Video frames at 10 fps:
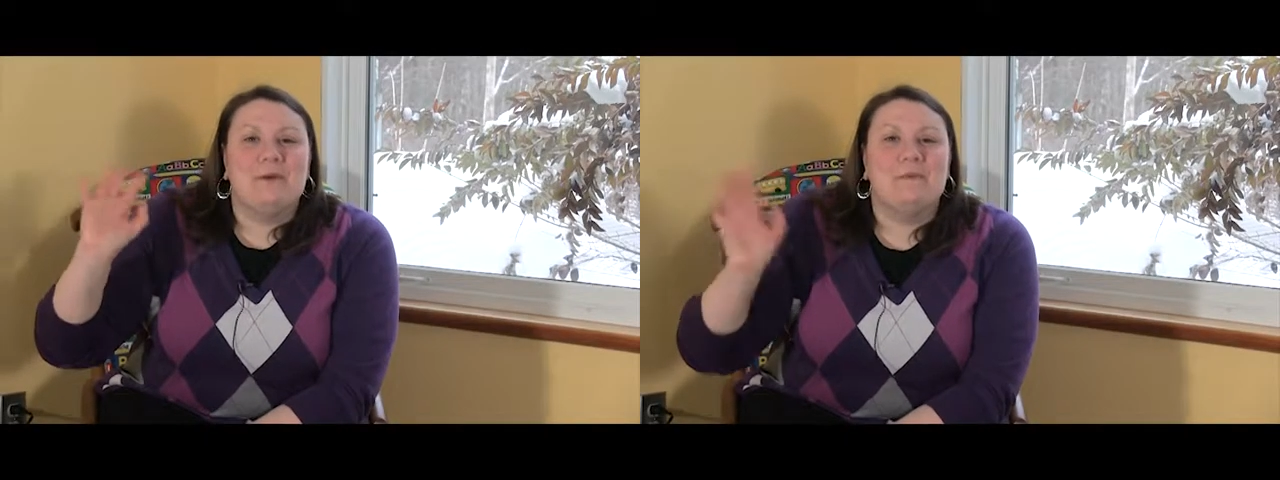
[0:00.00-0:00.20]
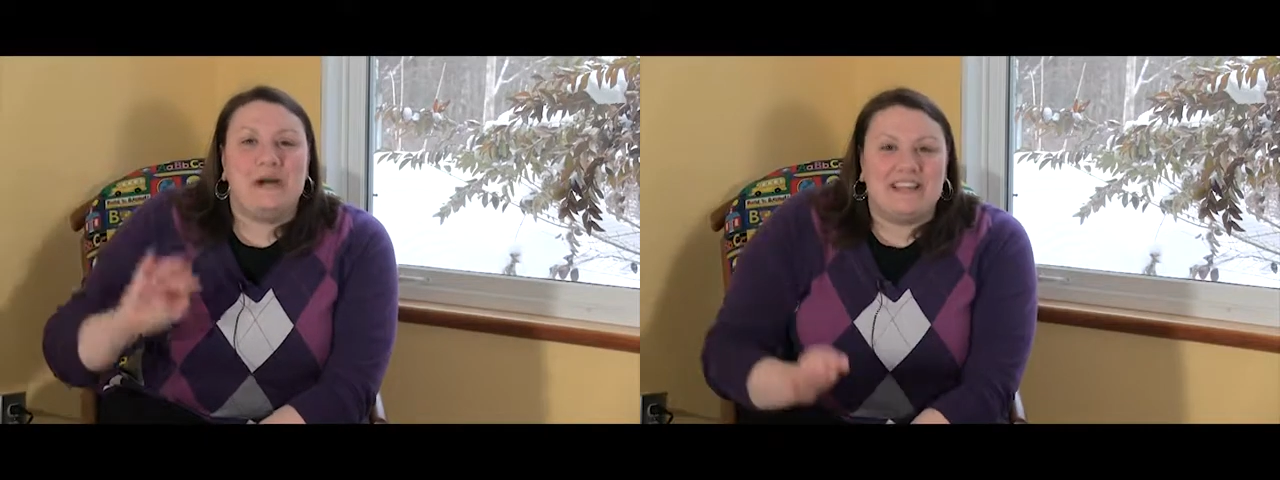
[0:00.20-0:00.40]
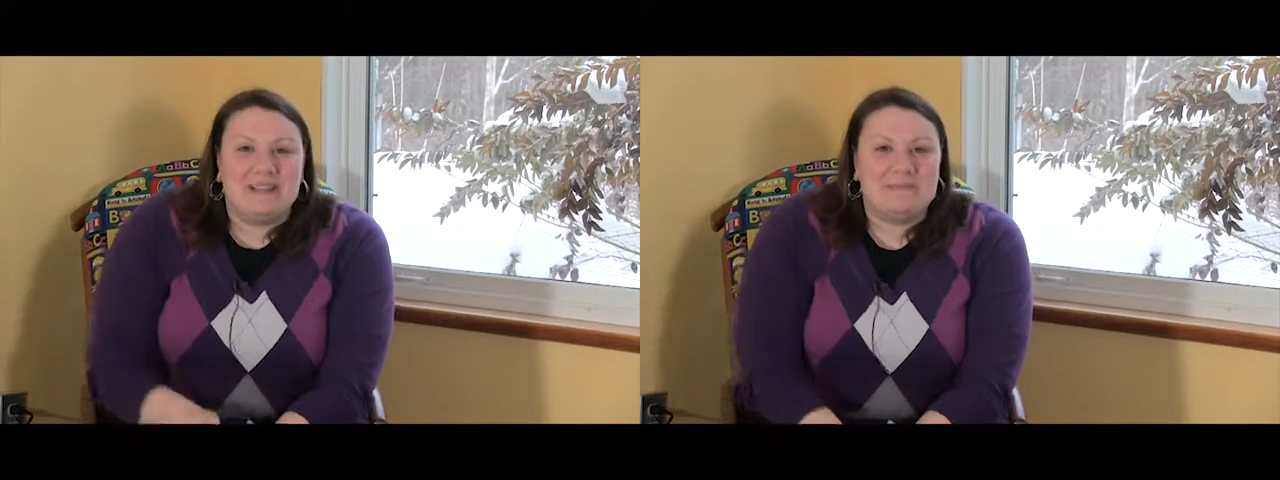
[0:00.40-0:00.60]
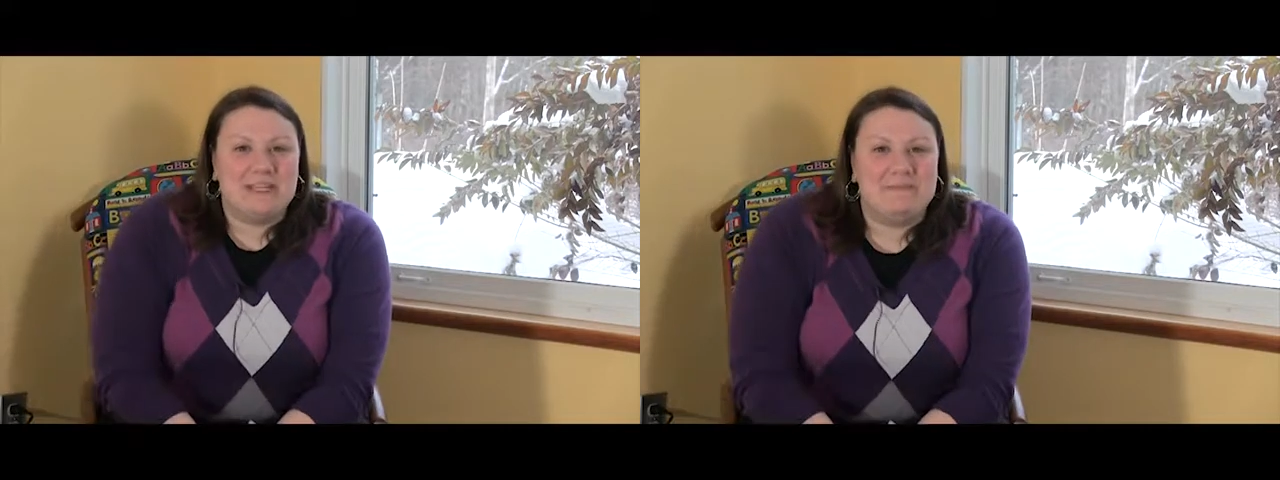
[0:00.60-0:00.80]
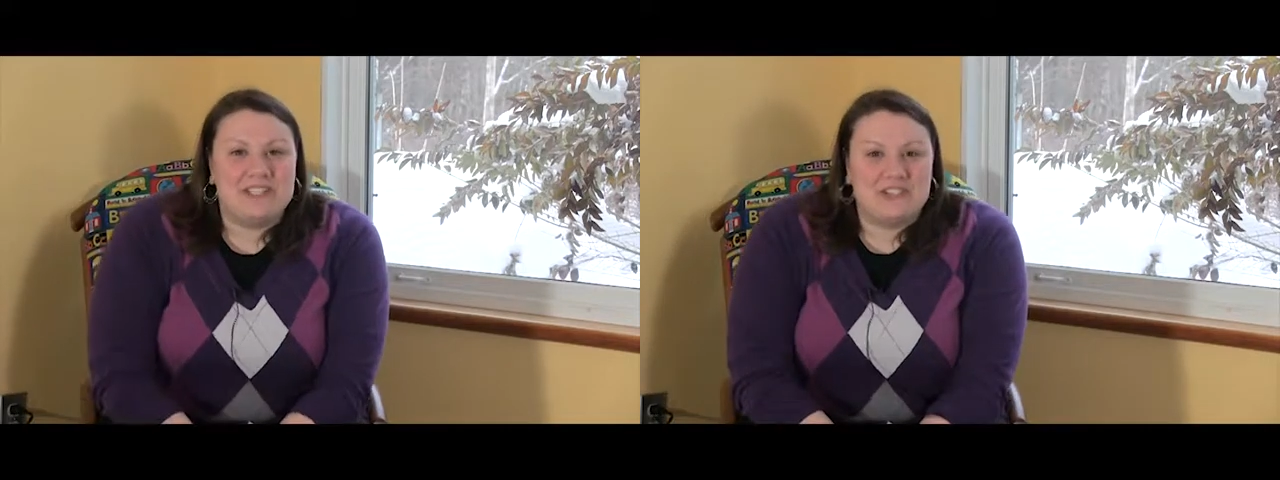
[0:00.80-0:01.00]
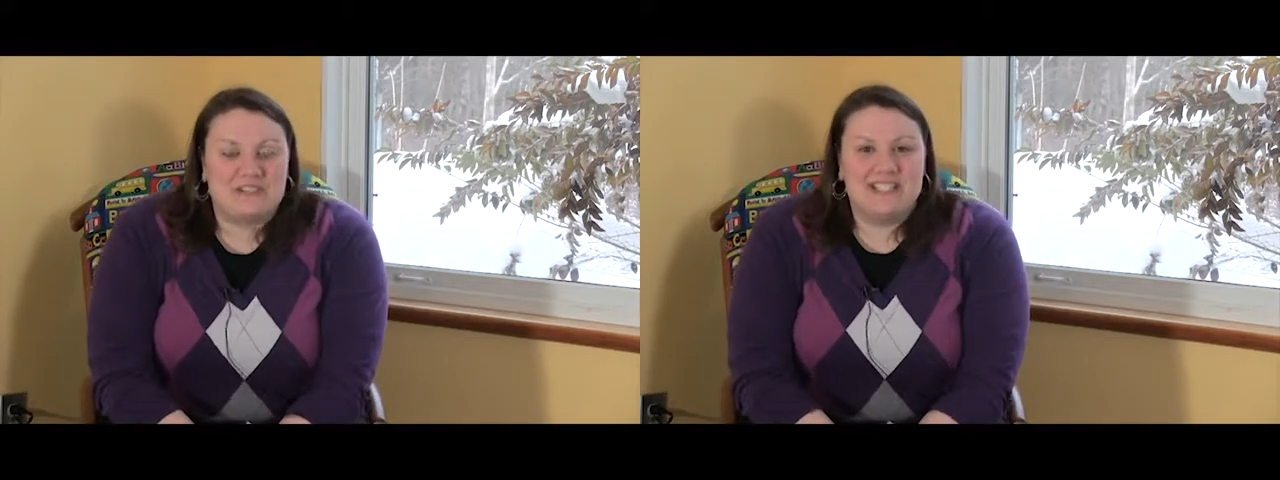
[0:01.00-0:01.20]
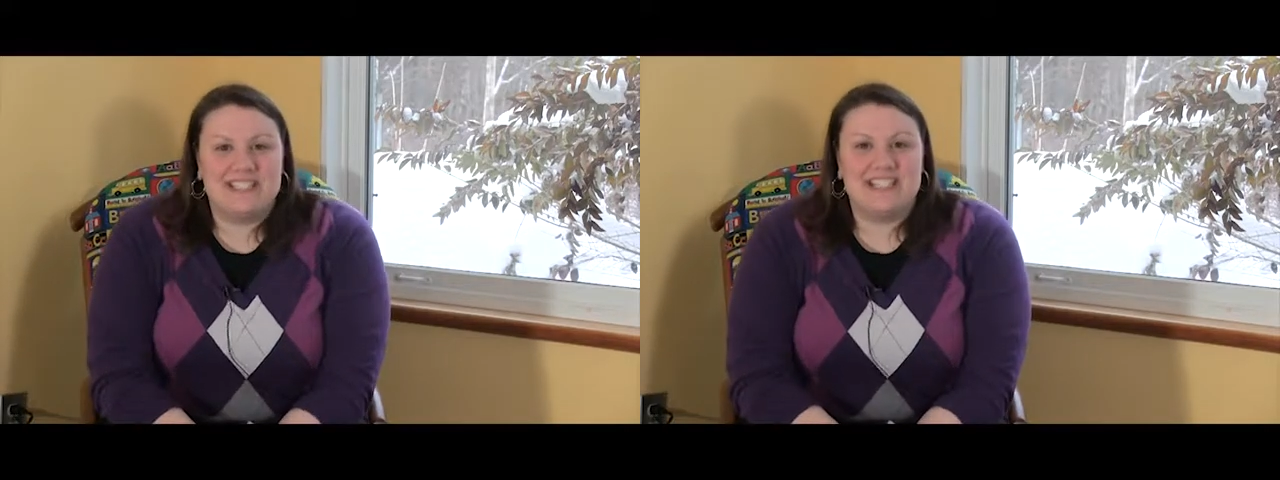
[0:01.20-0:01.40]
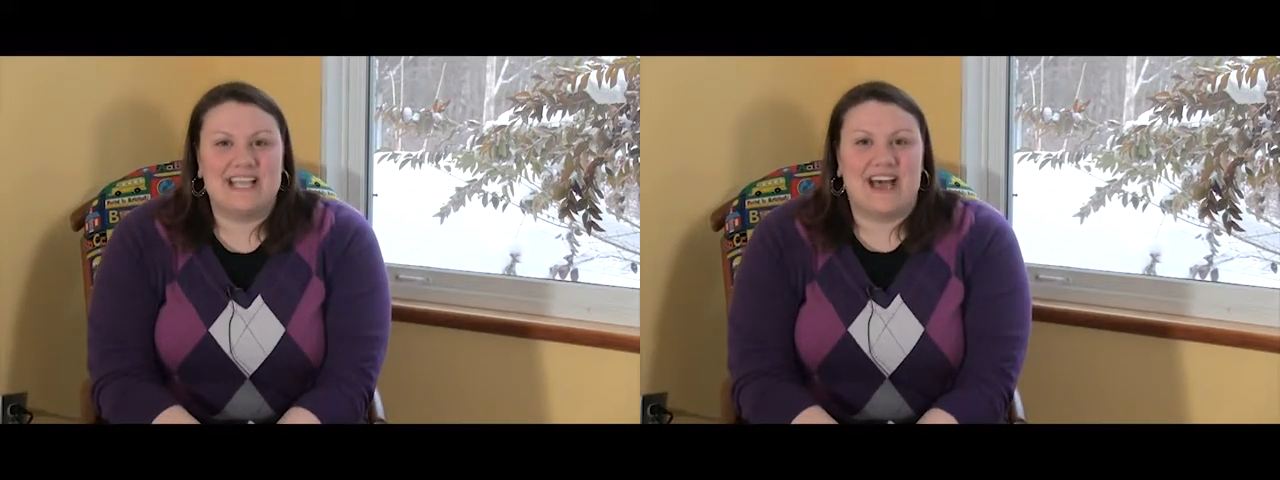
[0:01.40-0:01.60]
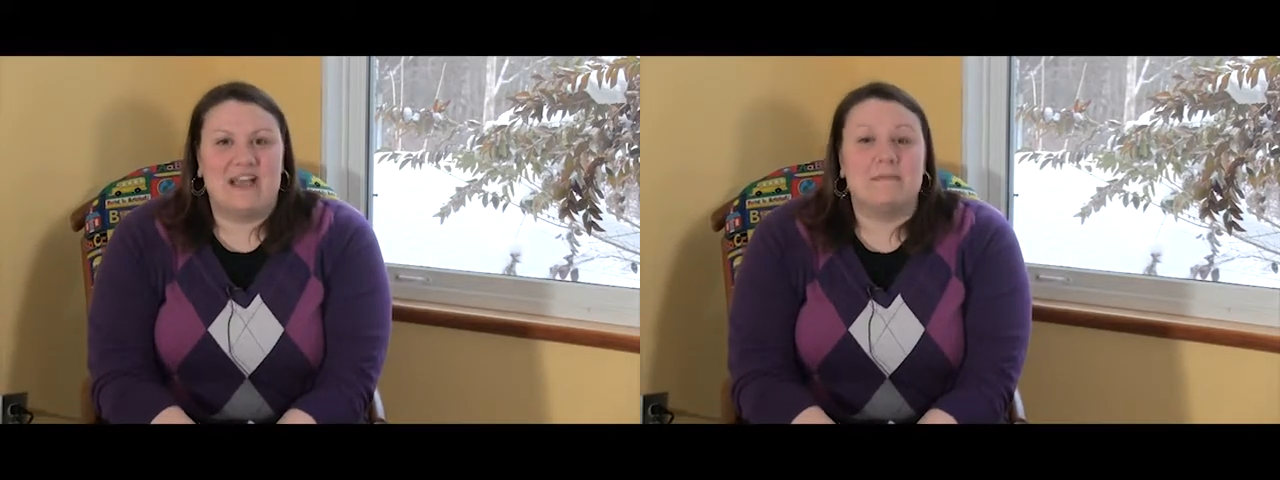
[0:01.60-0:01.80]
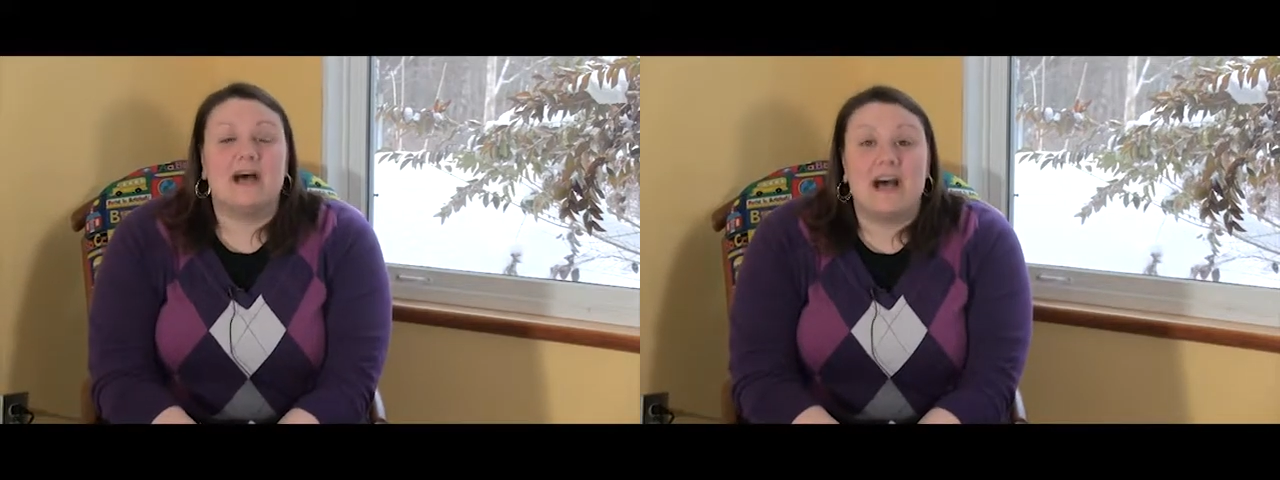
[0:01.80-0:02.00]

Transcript: welcome to Miss Teresa Time.